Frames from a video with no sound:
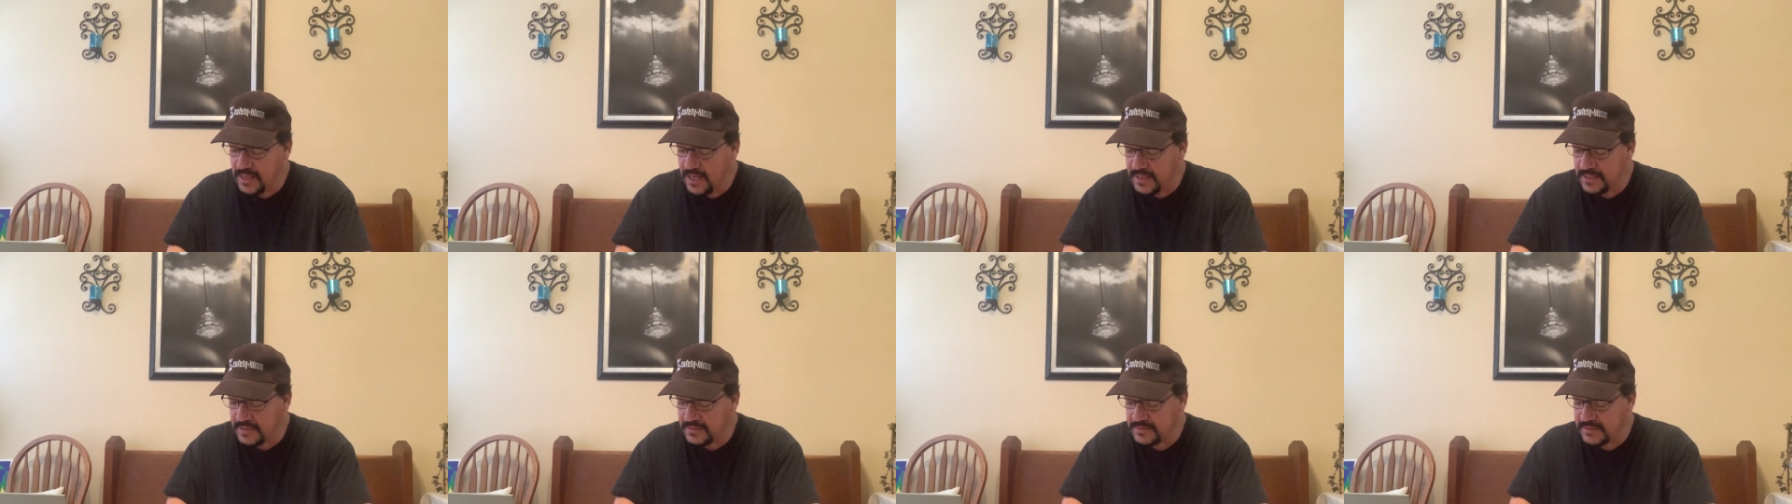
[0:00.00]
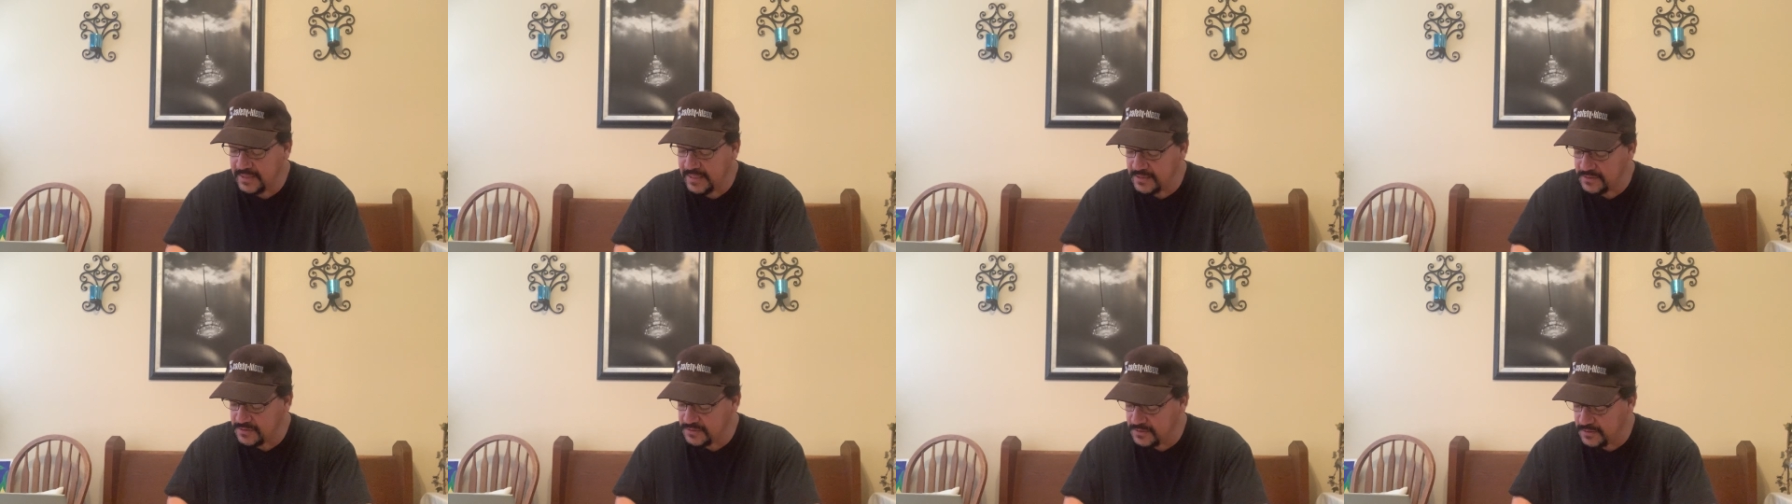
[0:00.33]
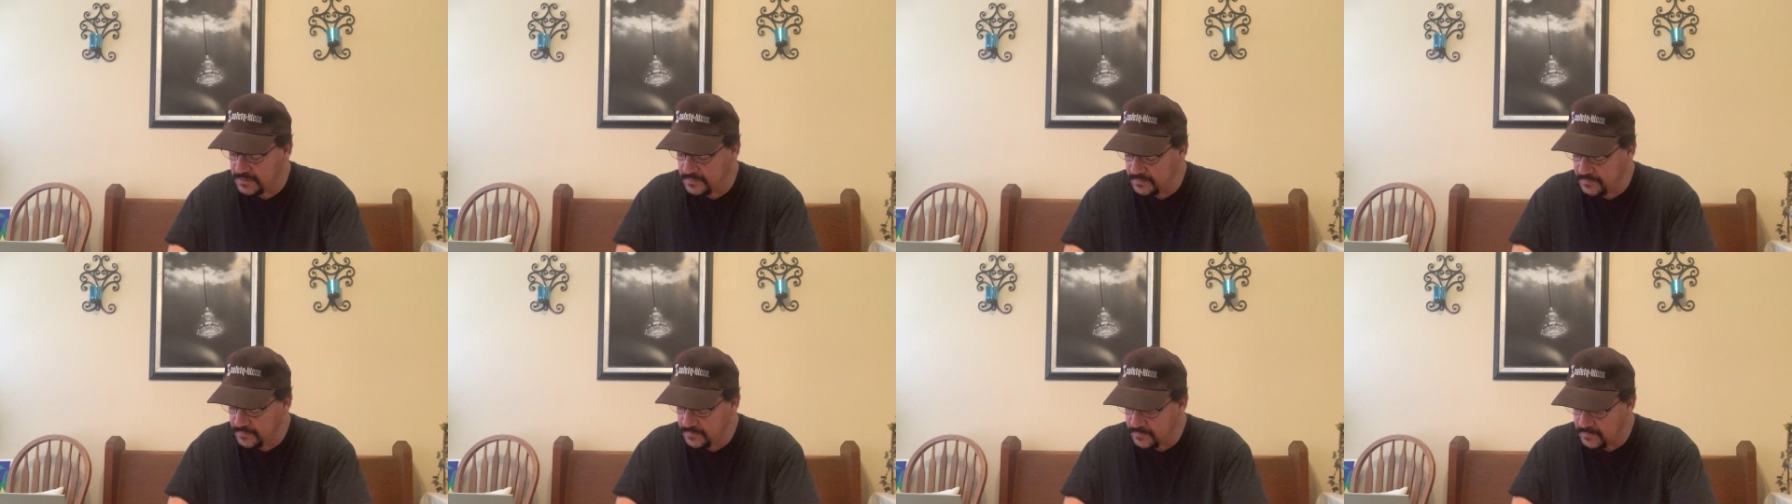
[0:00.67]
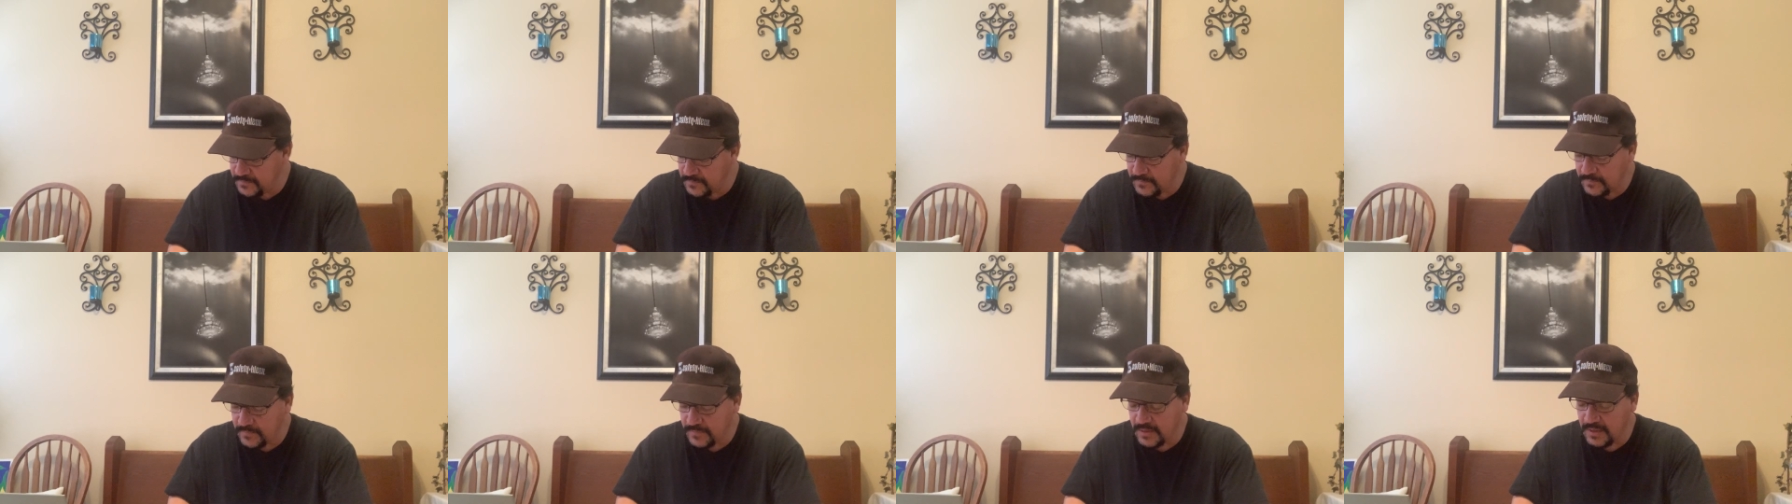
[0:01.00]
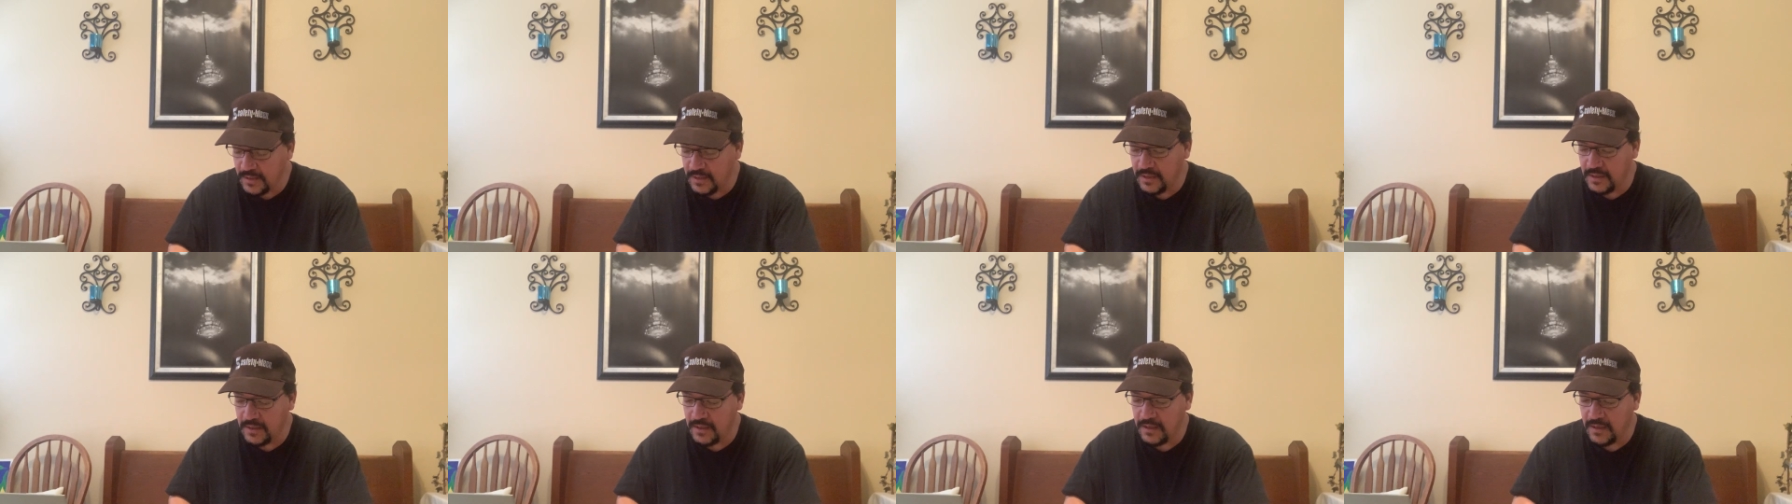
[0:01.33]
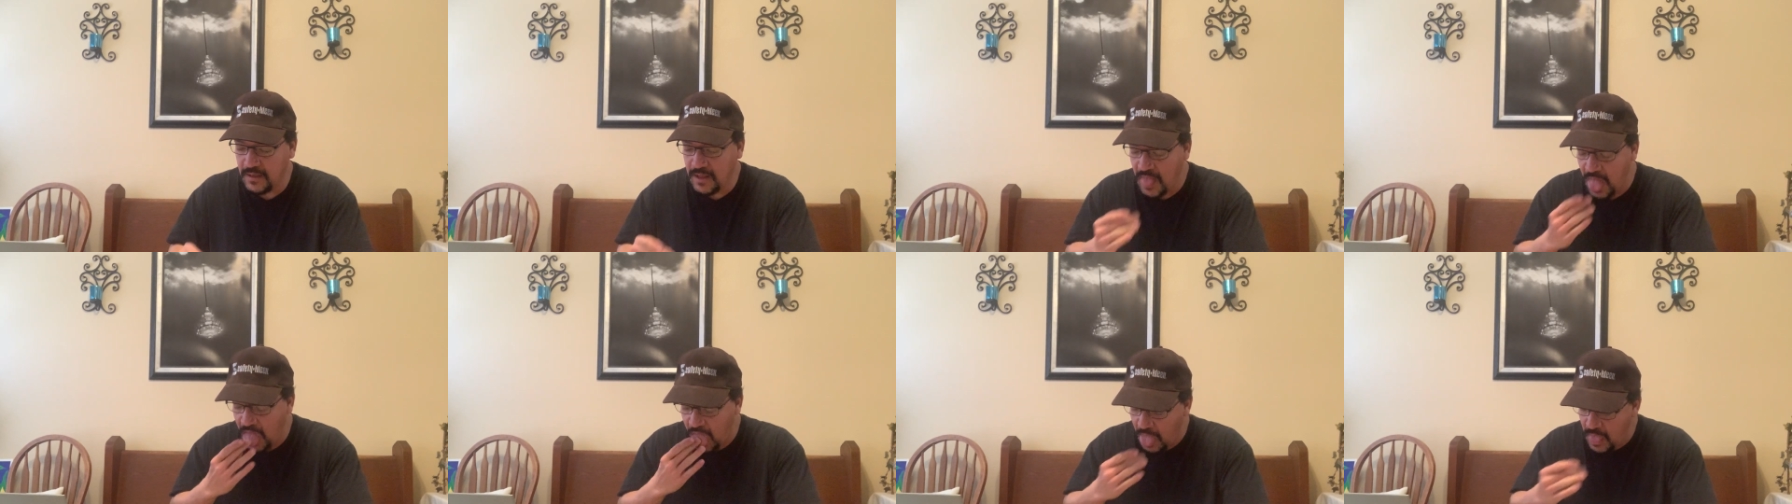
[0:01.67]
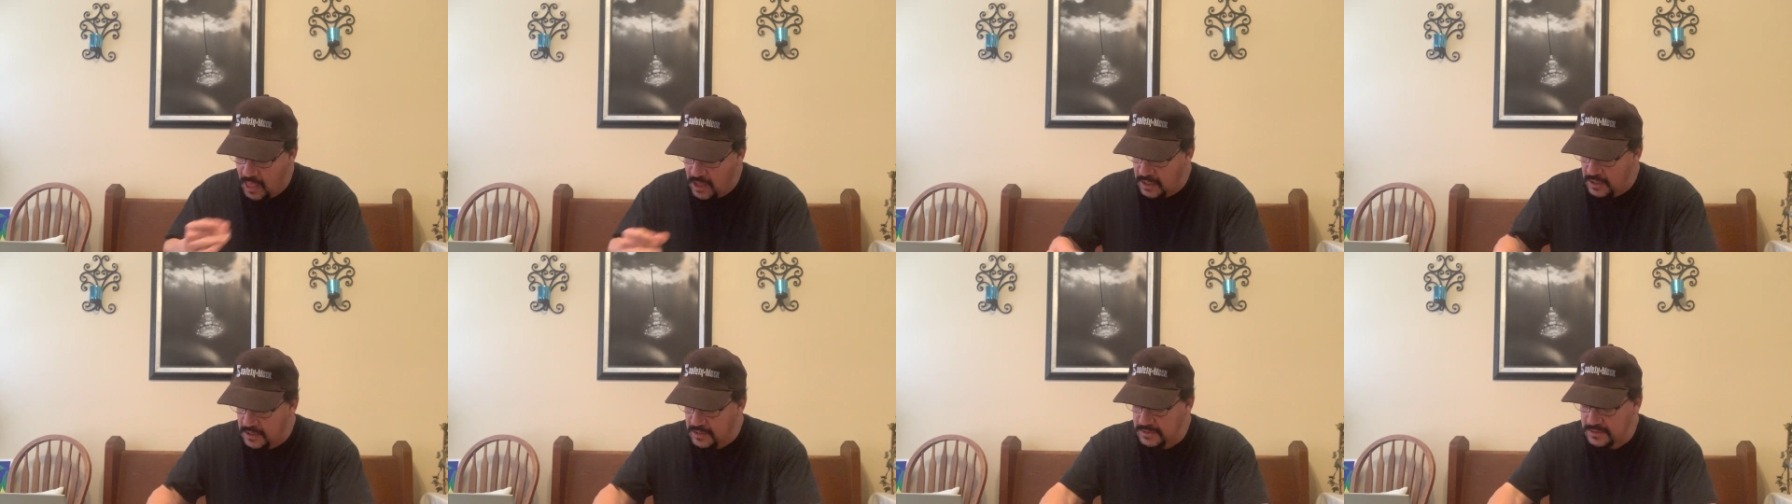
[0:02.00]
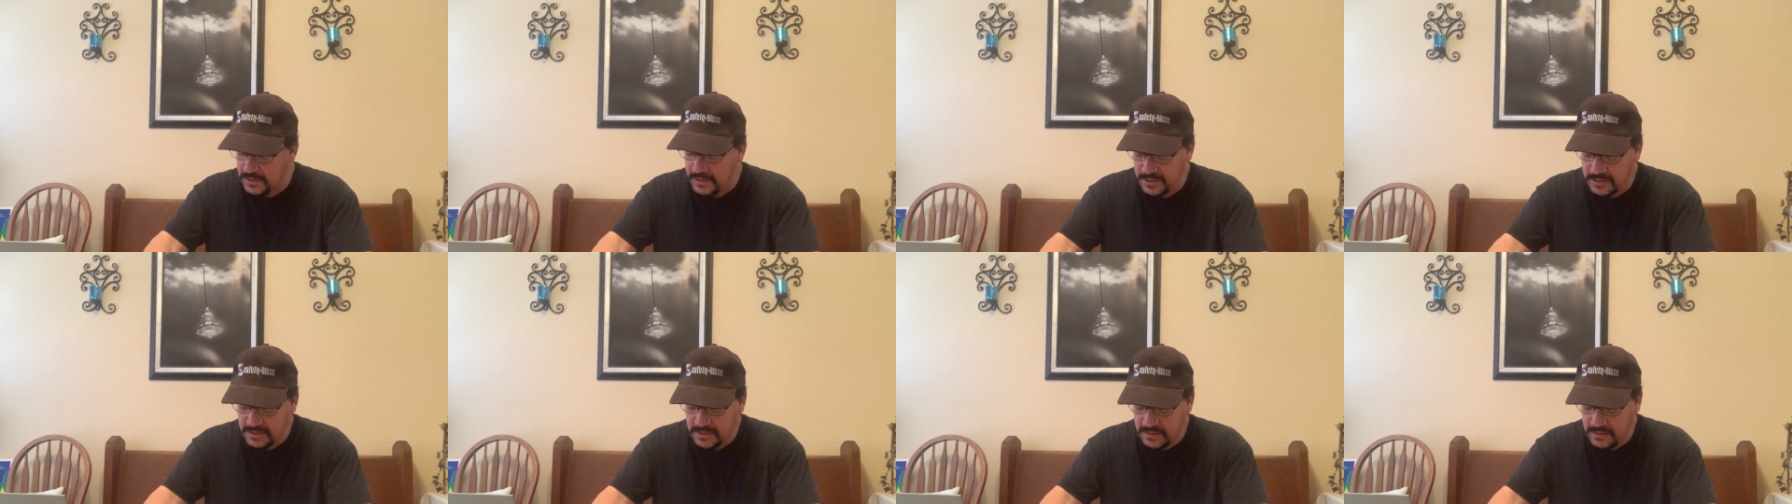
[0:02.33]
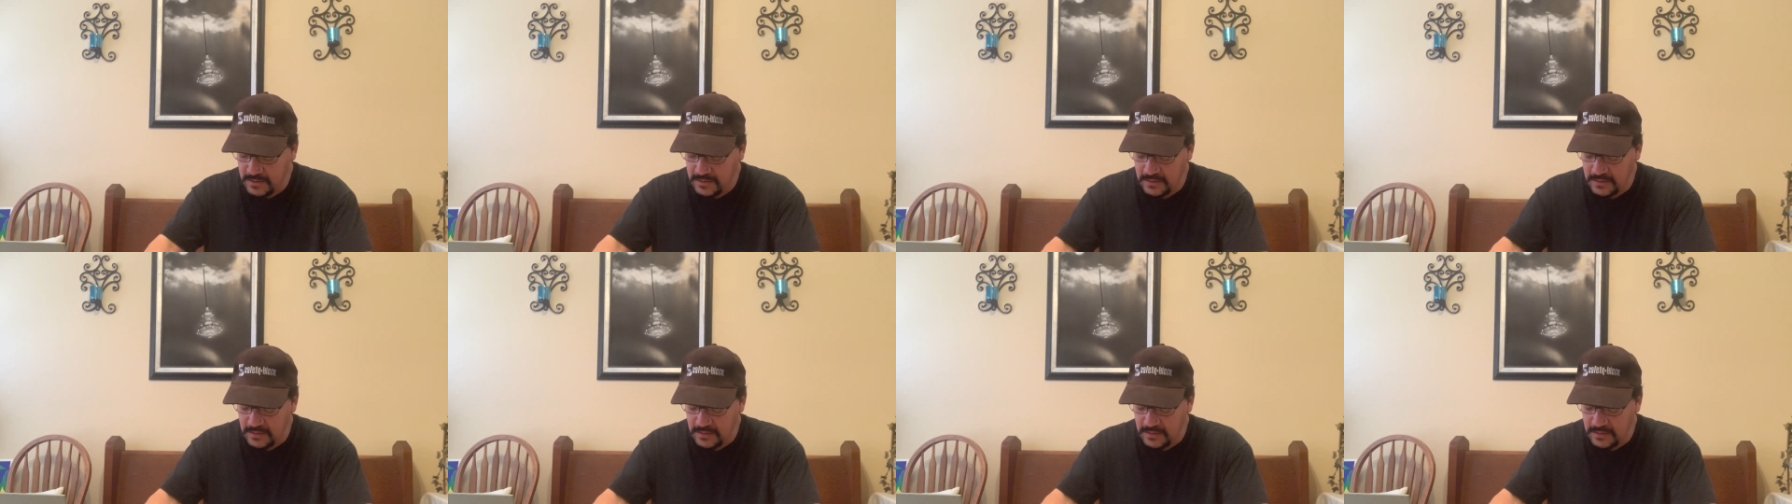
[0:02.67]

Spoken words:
how to test them. Just